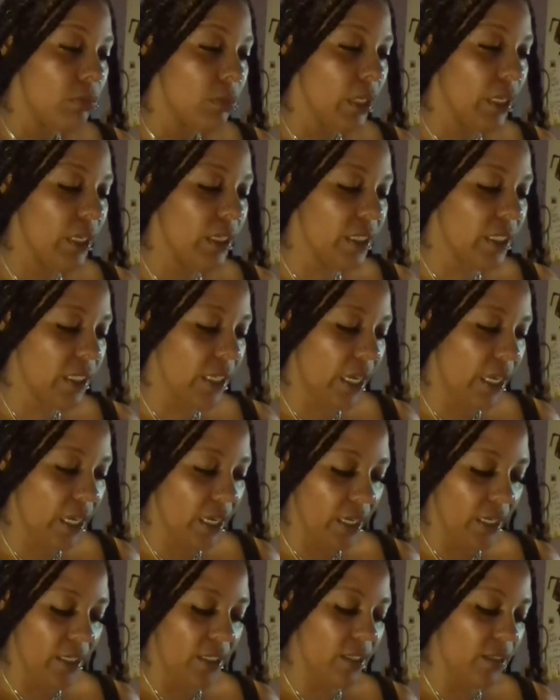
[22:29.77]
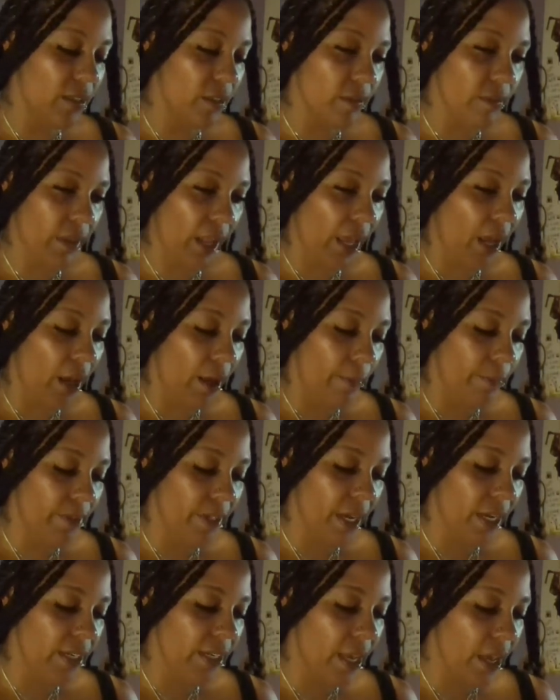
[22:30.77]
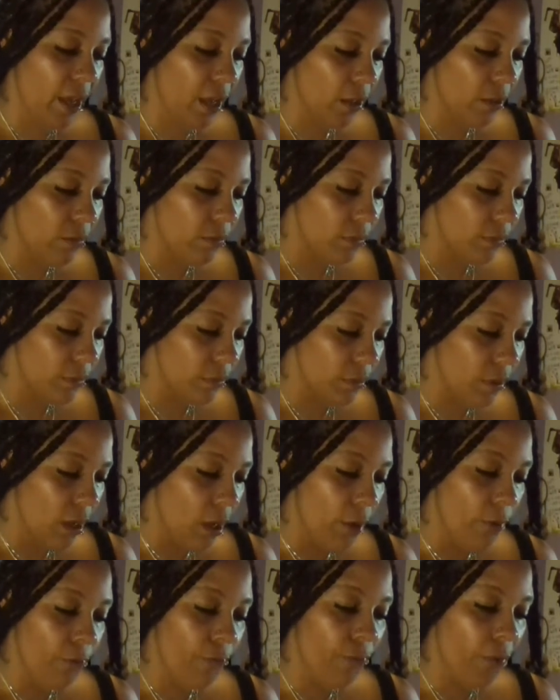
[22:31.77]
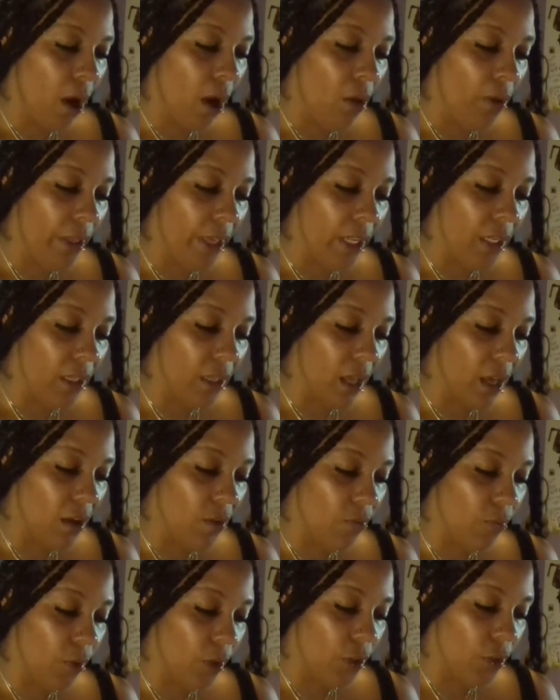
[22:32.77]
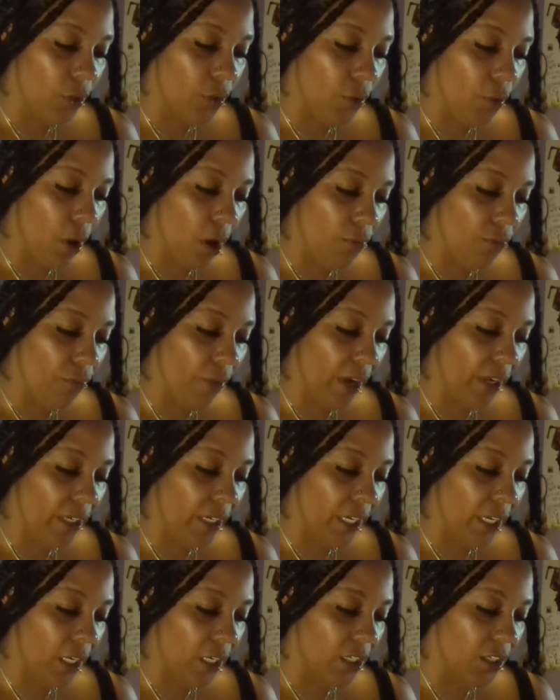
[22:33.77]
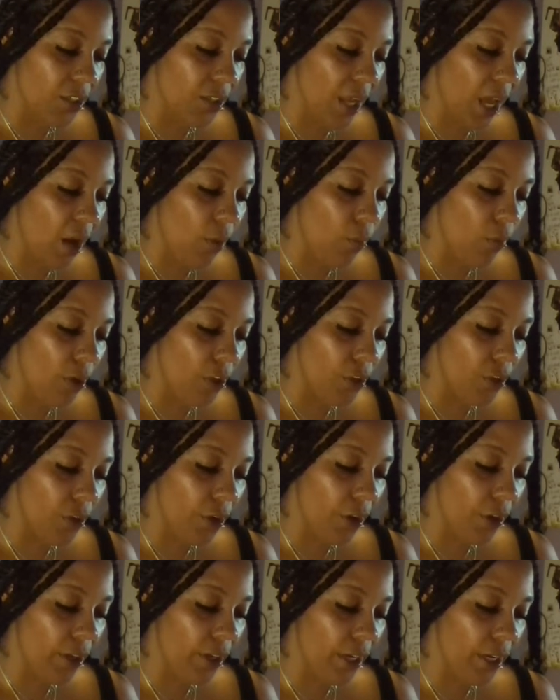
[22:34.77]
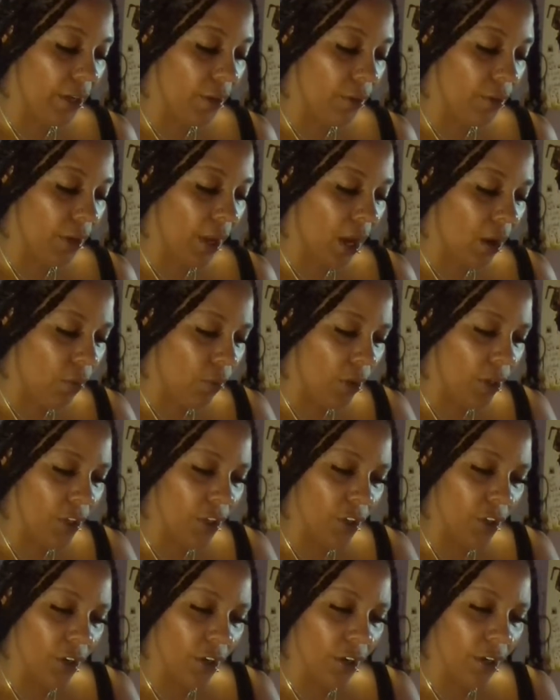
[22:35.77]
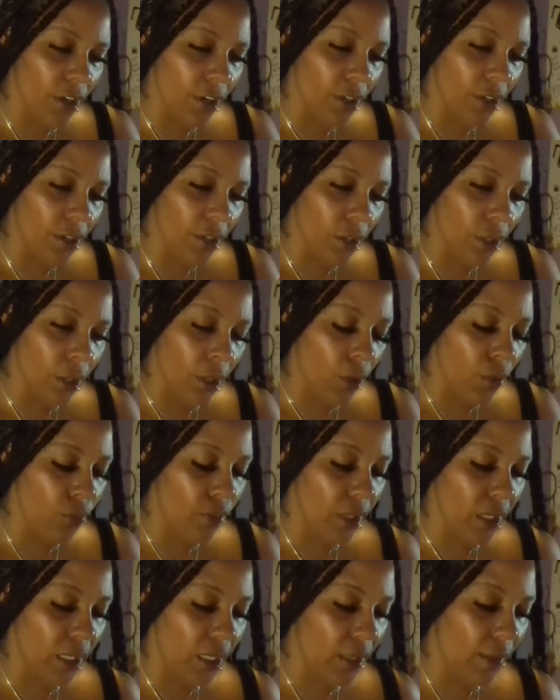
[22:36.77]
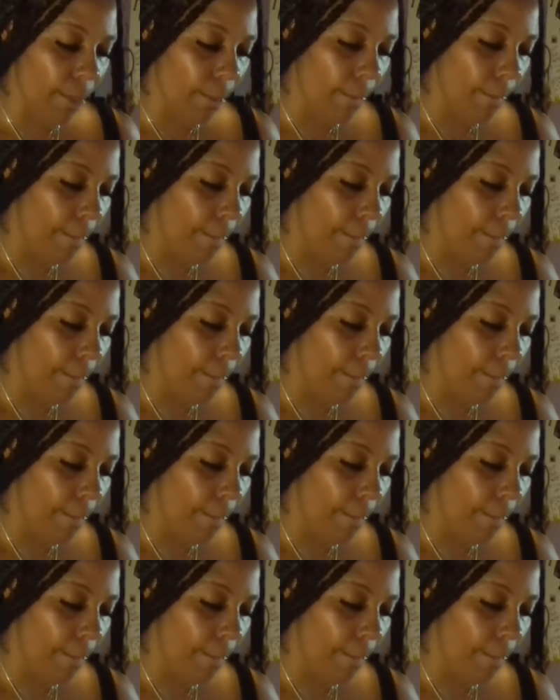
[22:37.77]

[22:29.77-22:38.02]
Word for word: It says, not upside down. Fall in love when you are ready, not when you're not when you're lonely.